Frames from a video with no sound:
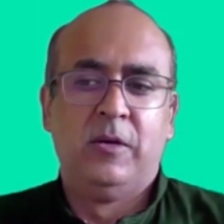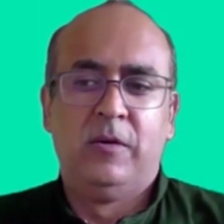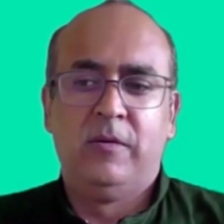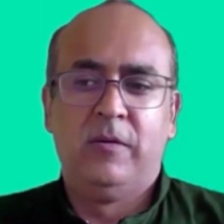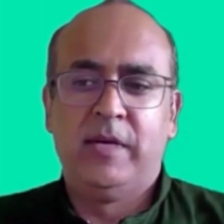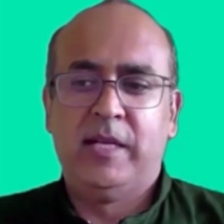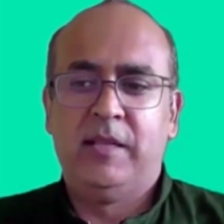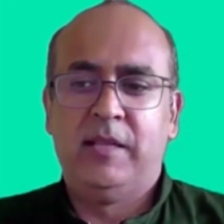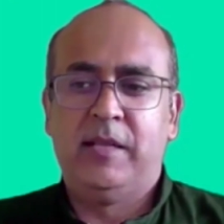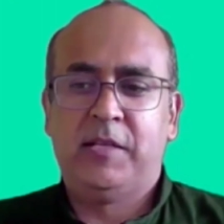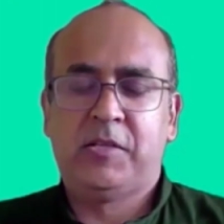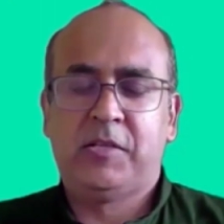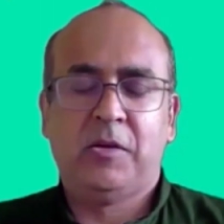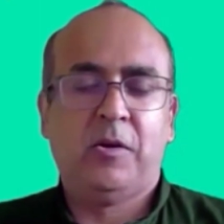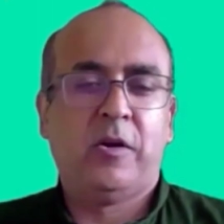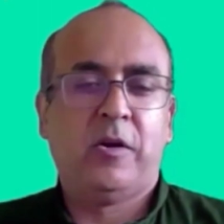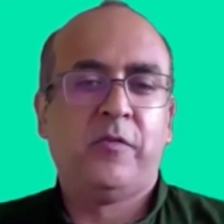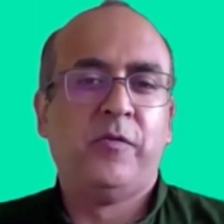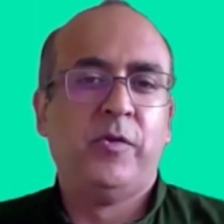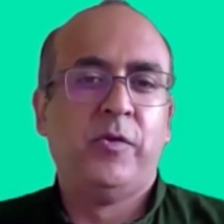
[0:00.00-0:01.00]
Well, that's a
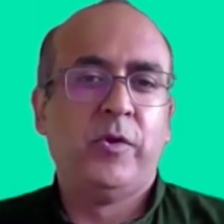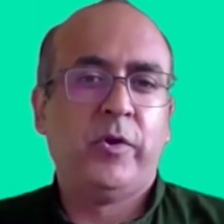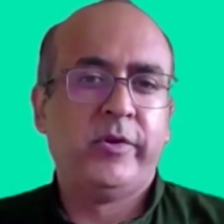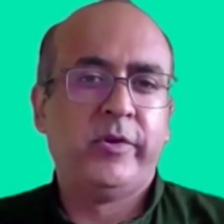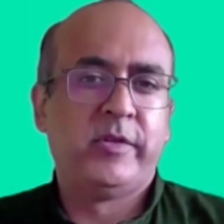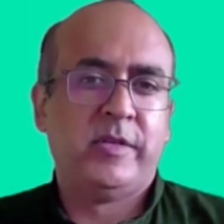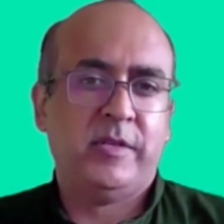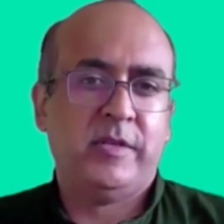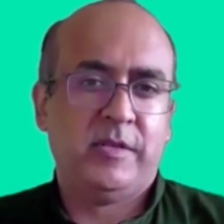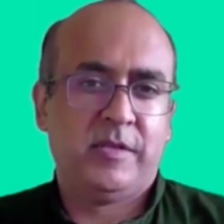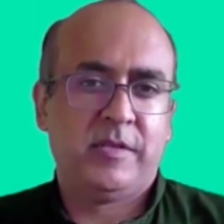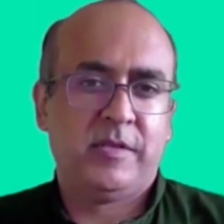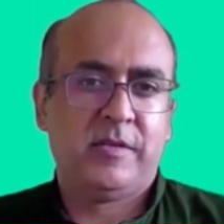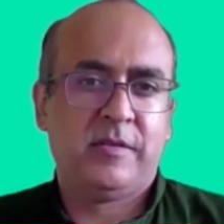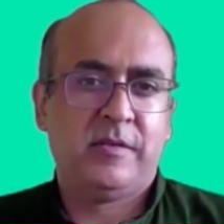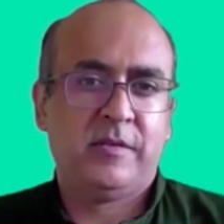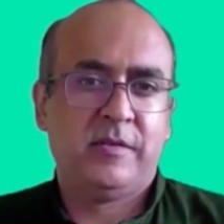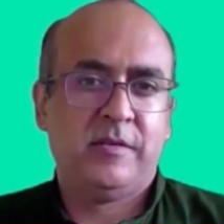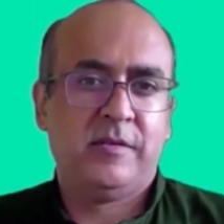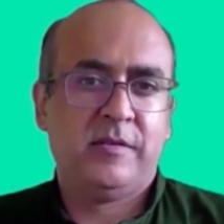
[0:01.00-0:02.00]
lot of nonsense.
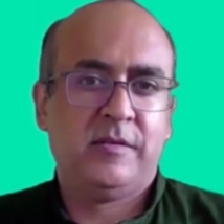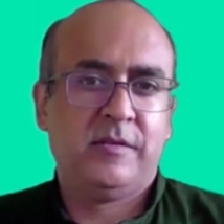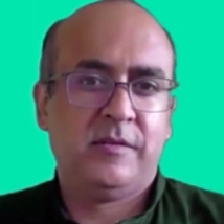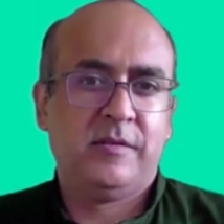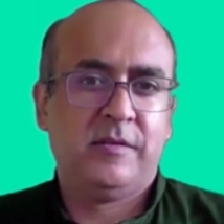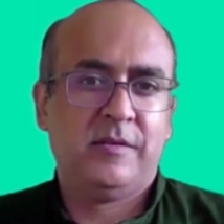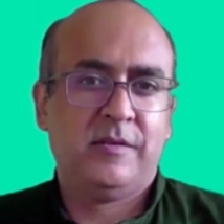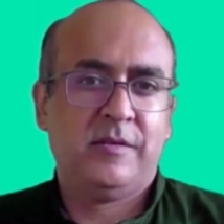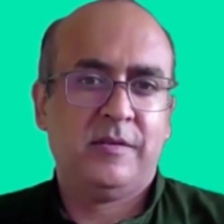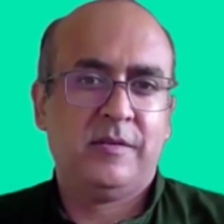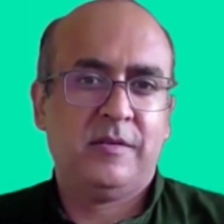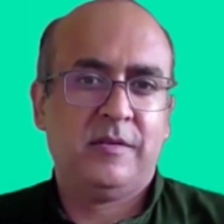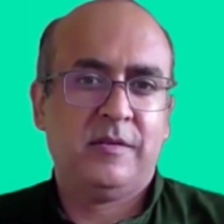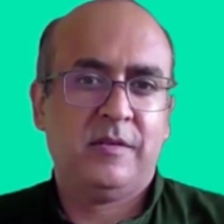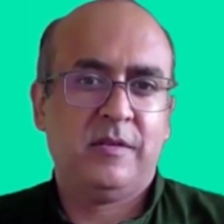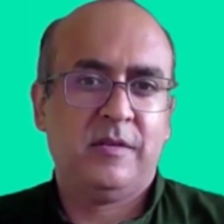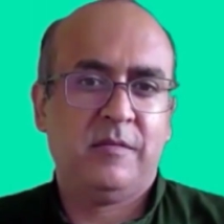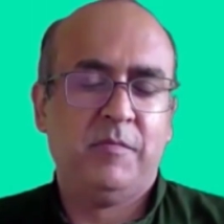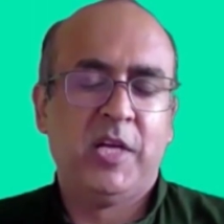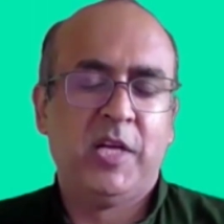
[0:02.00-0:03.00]

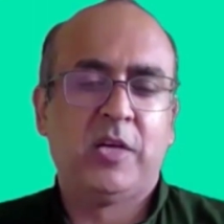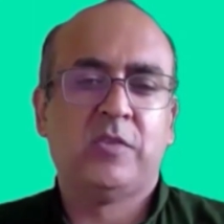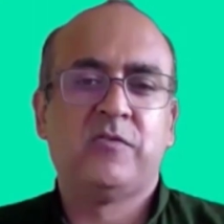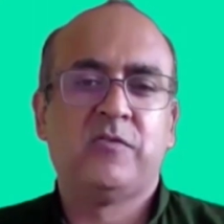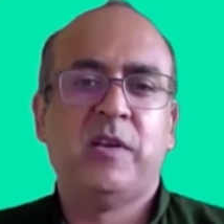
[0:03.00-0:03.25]
Because